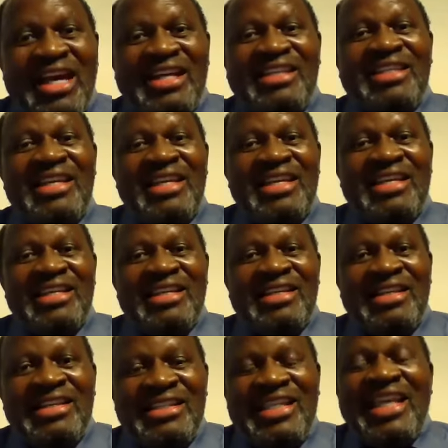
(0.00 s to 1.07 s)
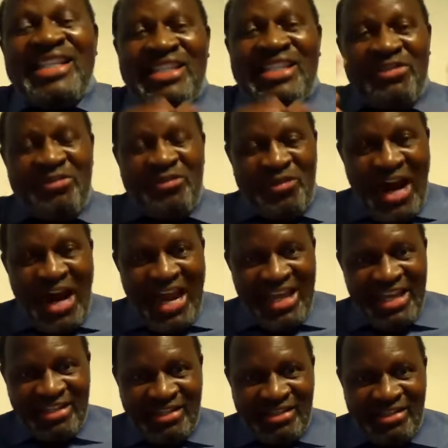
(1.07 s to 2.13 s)
that
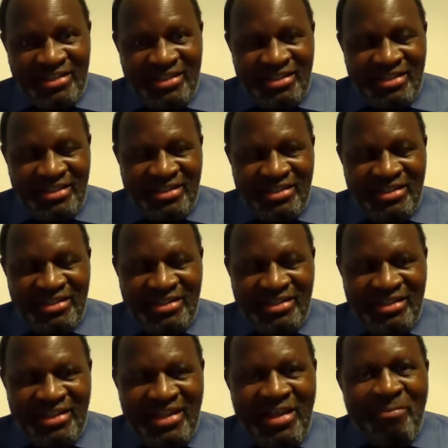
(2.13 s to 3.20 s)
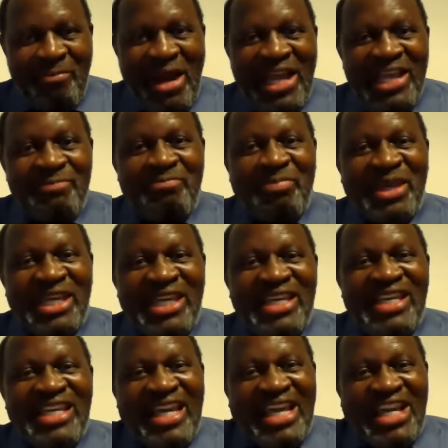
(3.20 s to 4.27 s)
testifies my
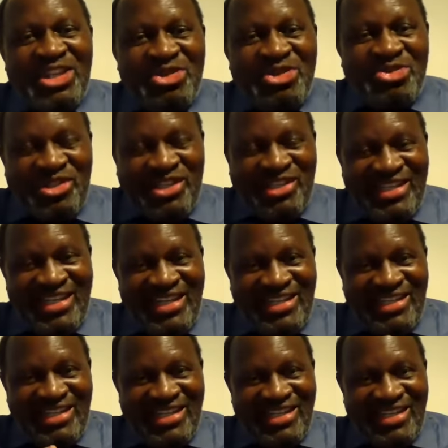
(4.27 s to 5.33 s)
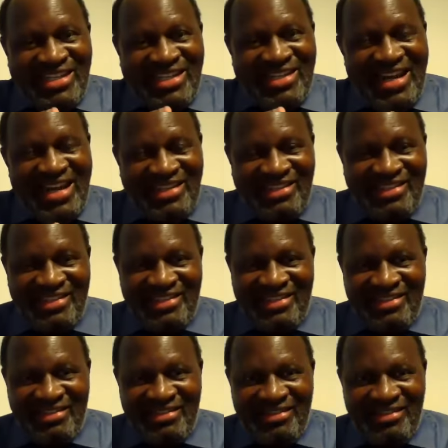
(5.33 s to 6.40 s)
being a new creation in Christ.
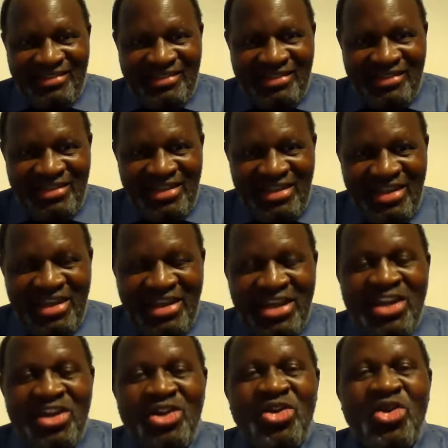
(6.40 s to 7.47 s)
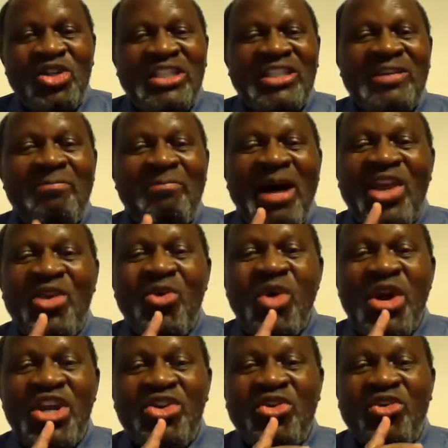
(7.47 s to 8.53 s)
Not my
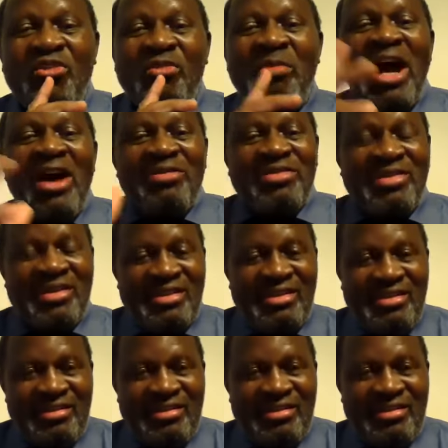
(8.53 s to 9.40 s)
word of mouth.